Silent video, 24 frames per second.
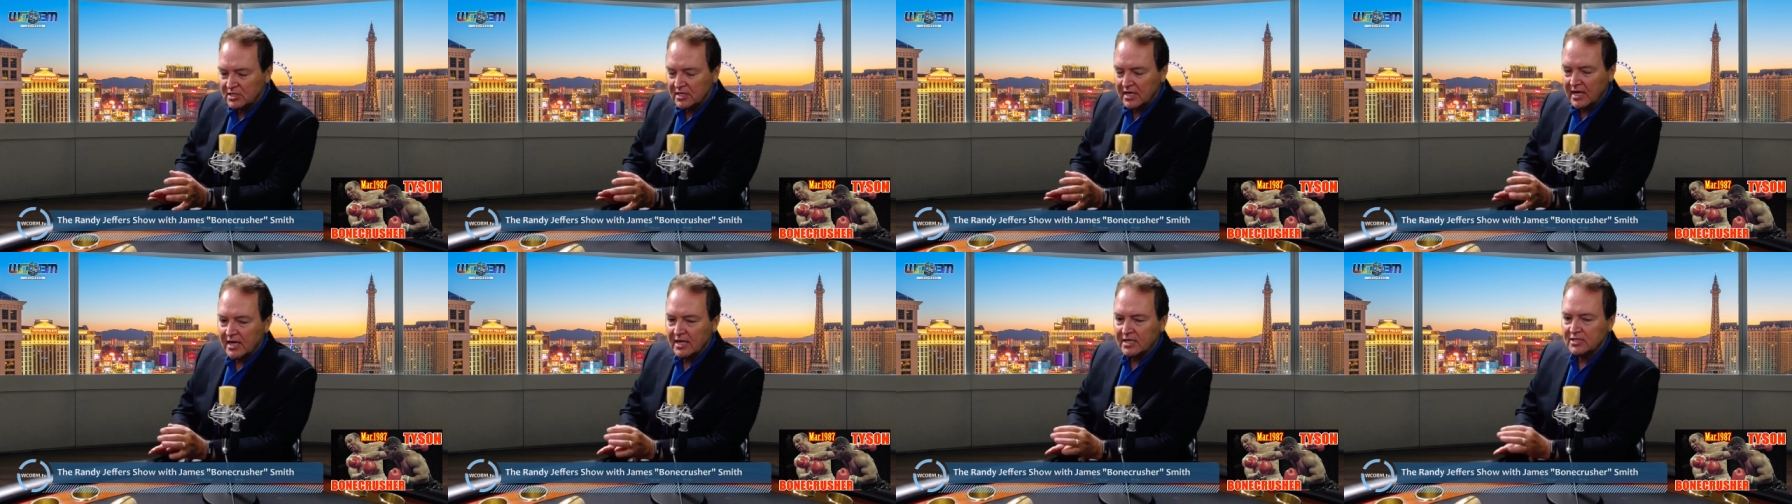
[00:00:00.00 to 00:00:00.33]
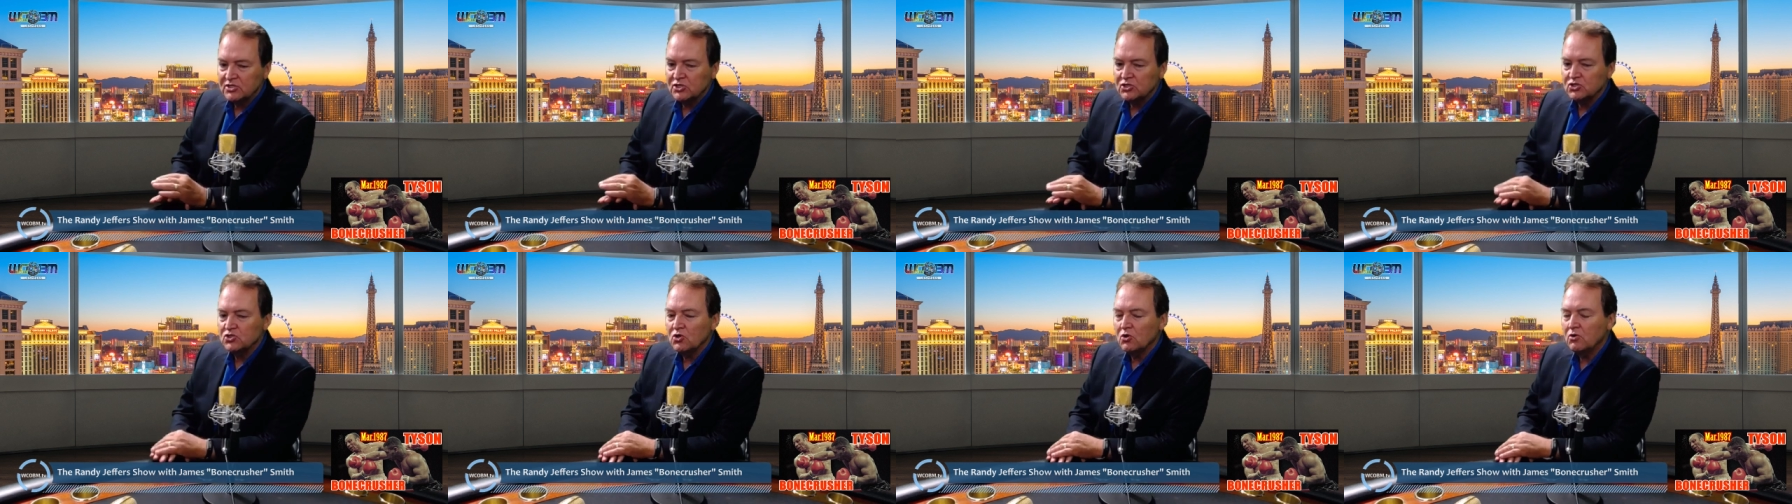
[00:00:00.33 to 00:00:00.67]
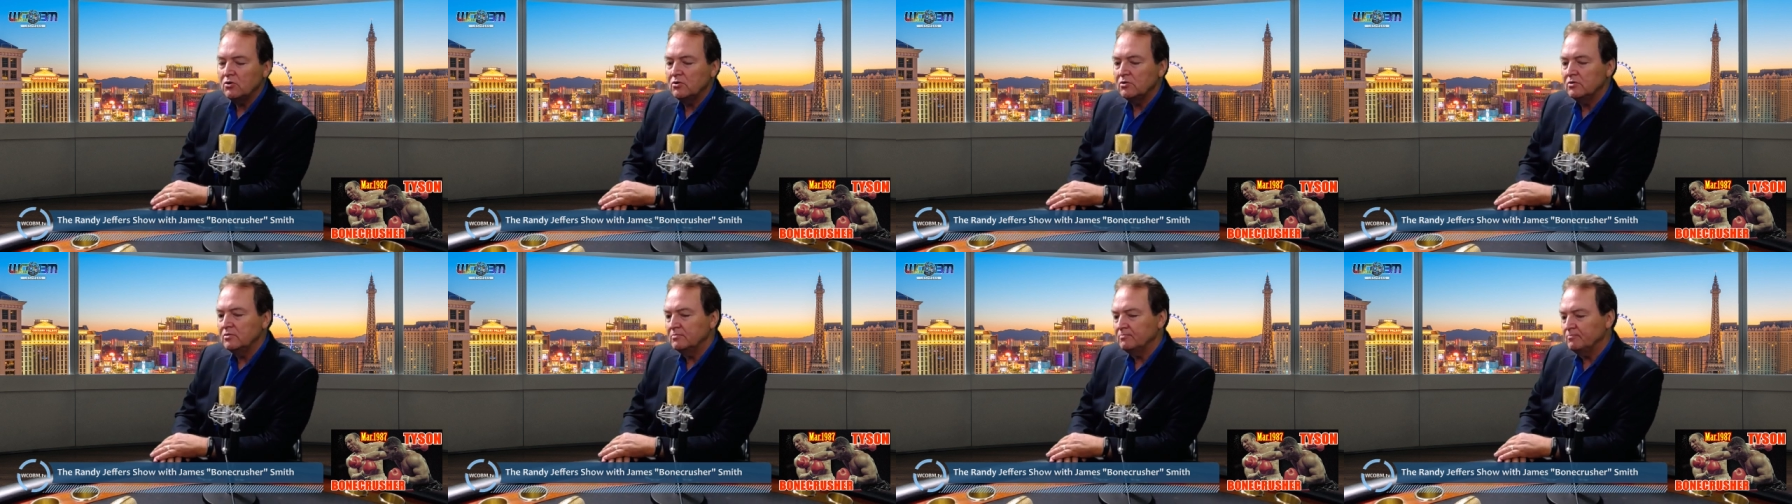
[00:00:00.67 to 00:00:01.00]
has its
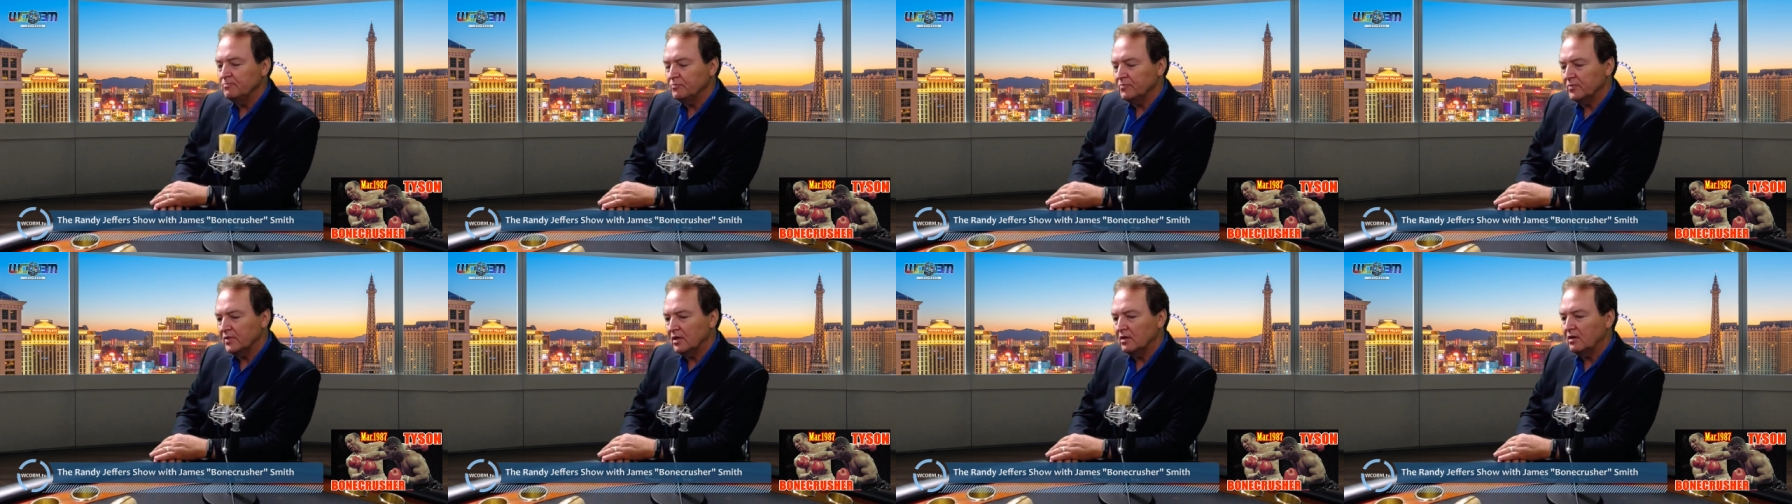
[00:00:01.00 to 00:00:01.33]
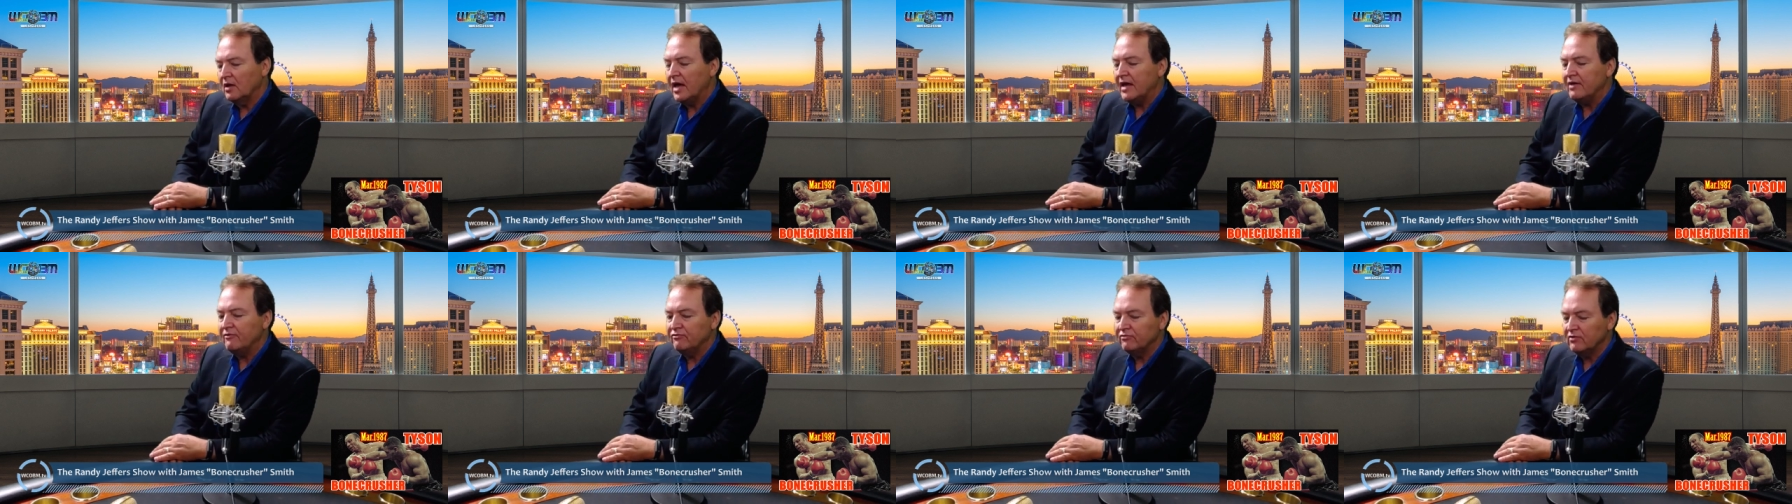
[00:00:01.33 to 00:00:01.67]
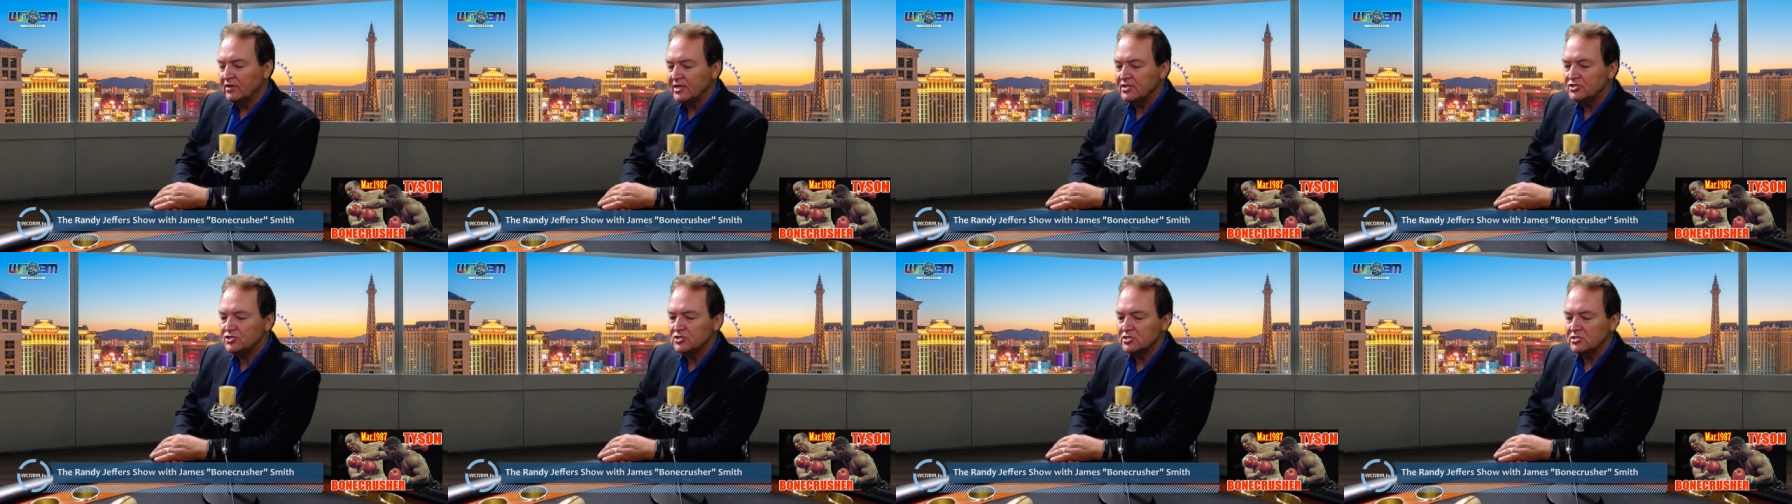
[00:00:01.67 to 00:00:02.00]
own life
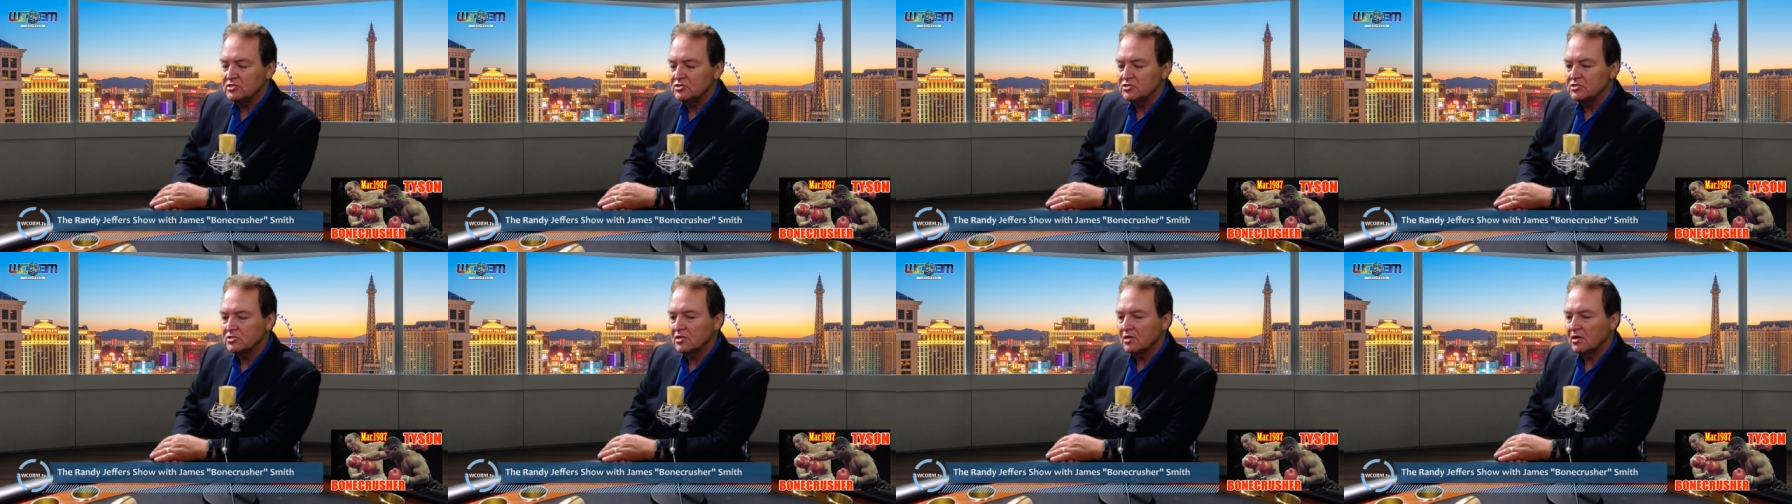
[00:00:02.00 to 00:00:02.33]
lessons,